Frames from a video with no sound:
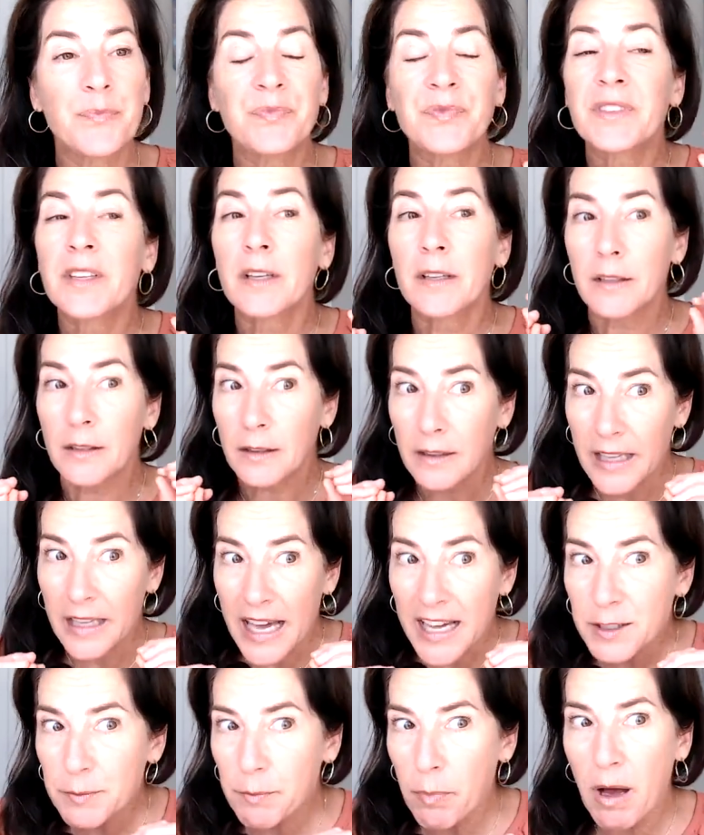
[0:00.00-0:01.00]
less
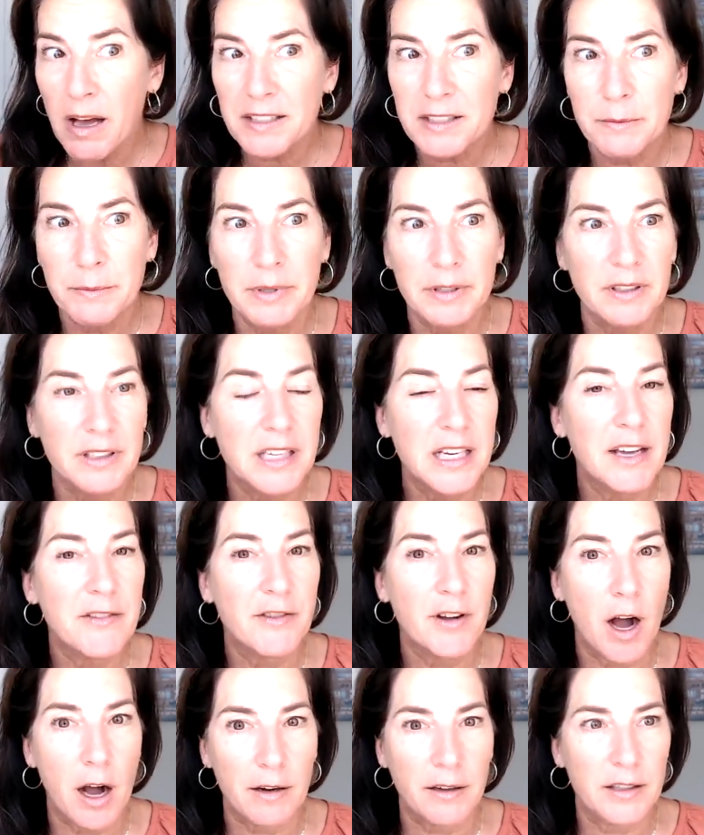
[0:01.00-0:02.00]
possibility of
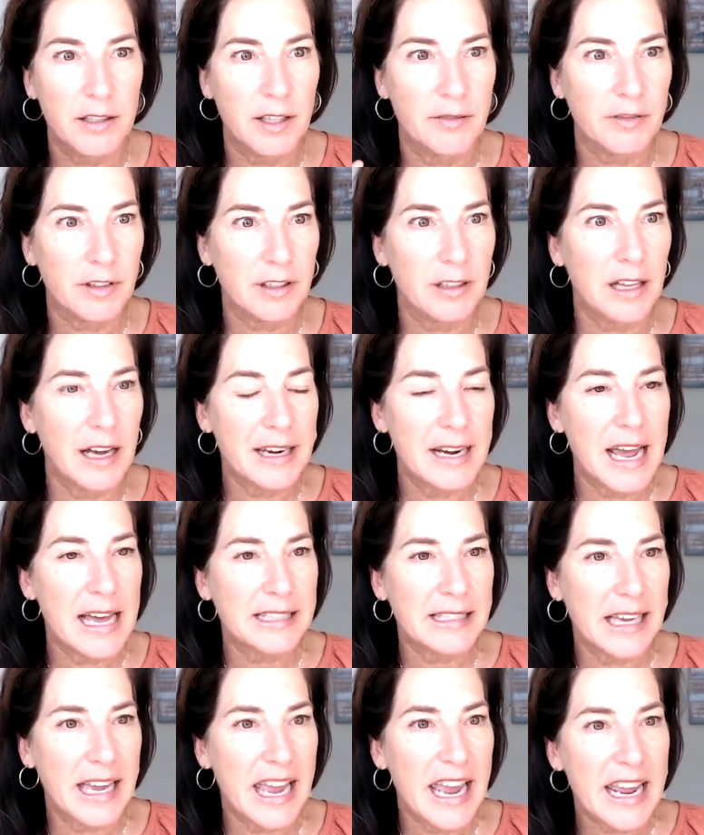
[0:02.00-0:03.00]
cognitive decline as I
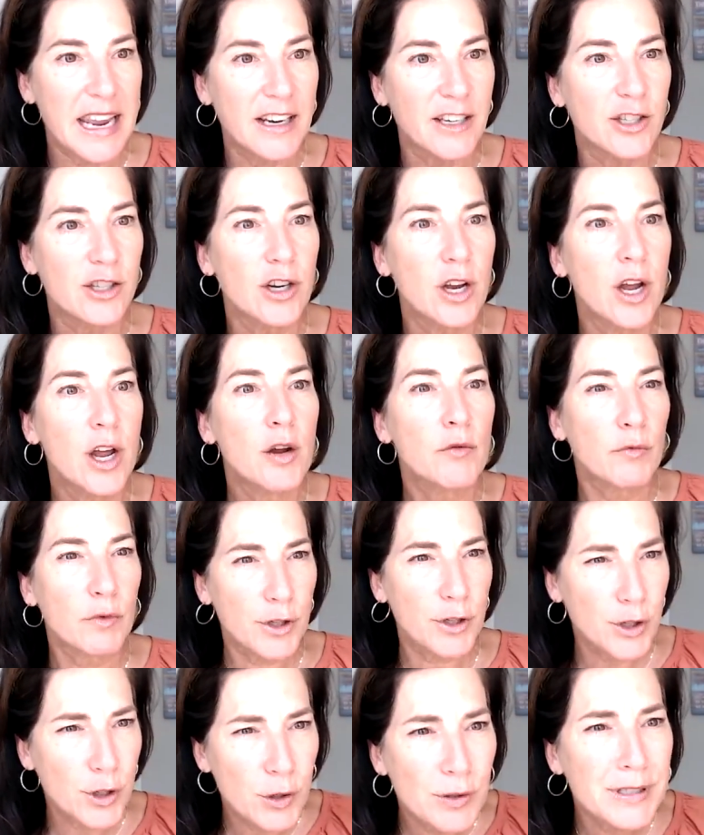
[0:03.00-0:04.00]
age,
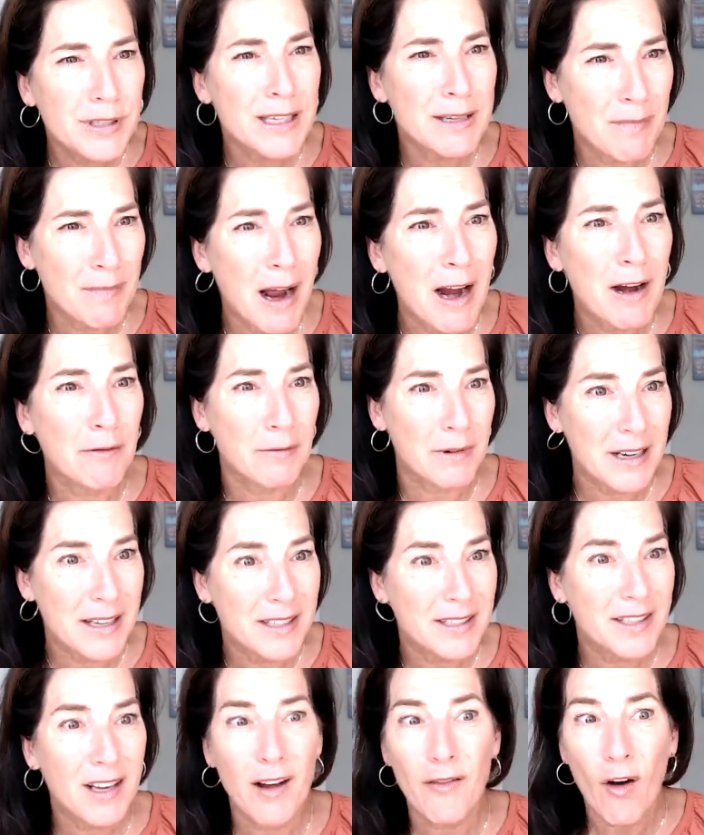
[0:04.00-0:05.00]
reducing my
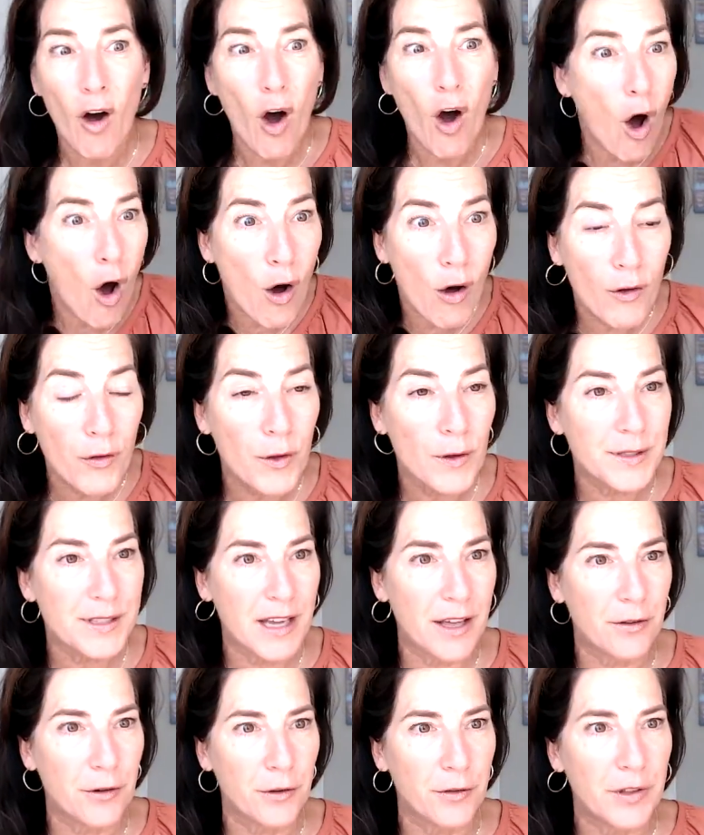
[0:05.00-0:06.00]
risk of all those
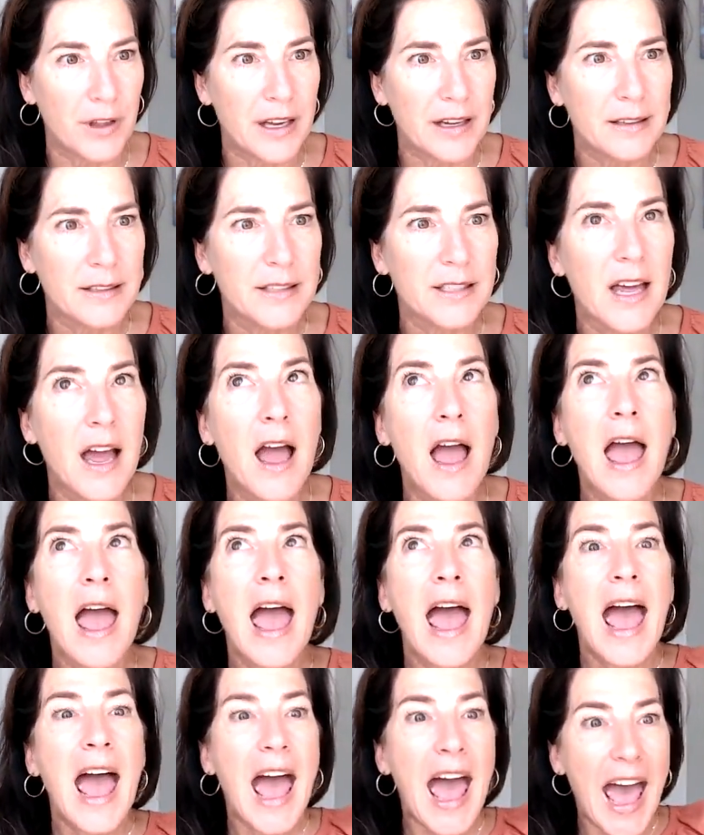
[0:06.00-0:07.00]
other things.
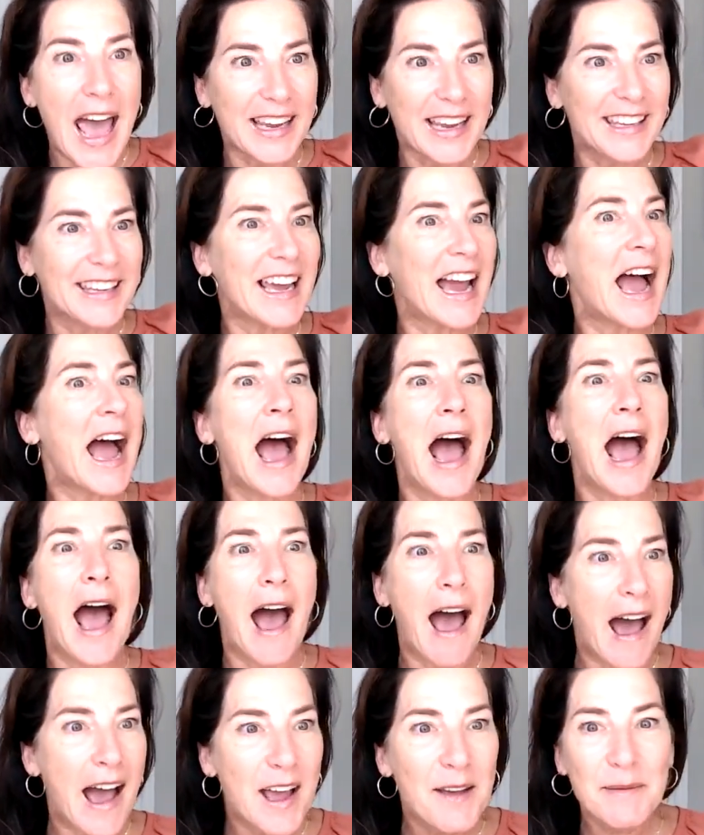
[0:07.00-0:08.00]
Heck yeah,
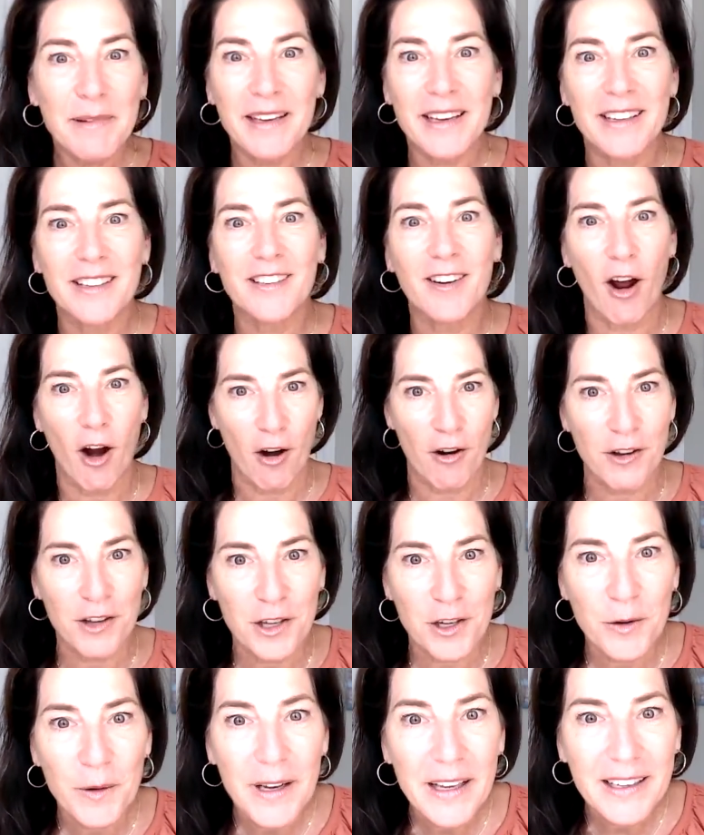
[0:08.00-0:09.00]
I'm in. Are you
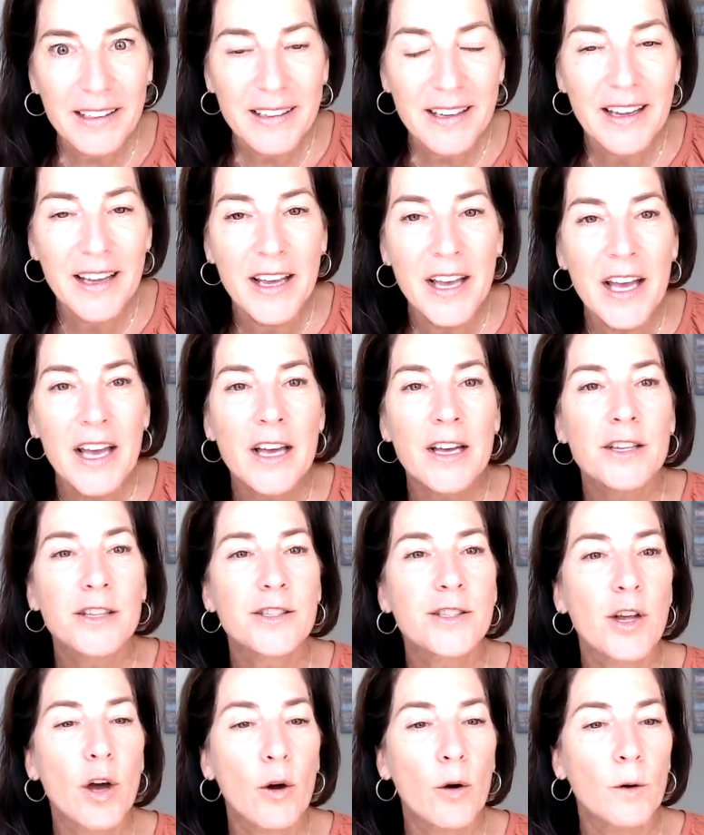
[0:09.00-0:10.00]
in?
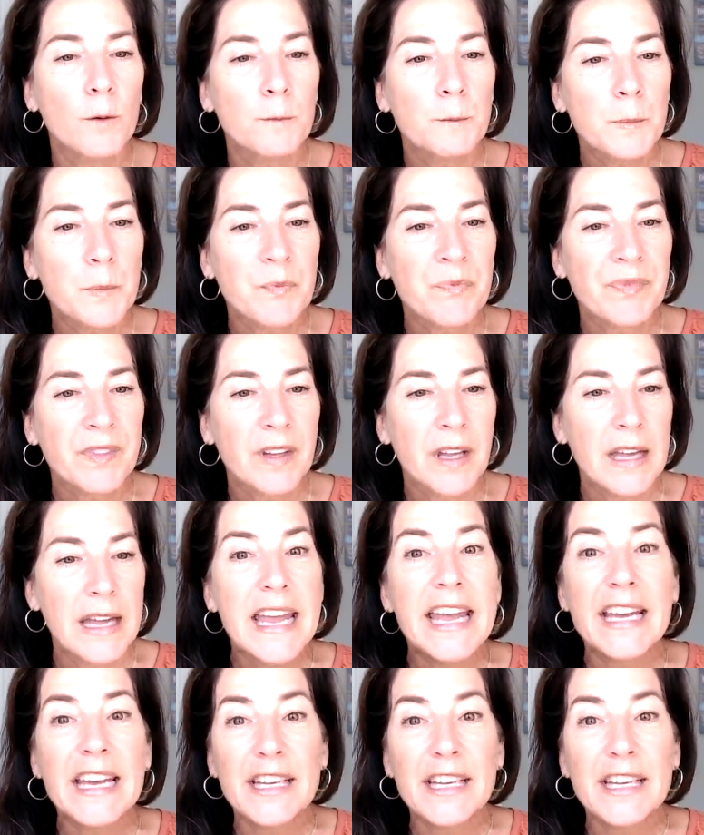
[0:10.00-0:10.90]
So it's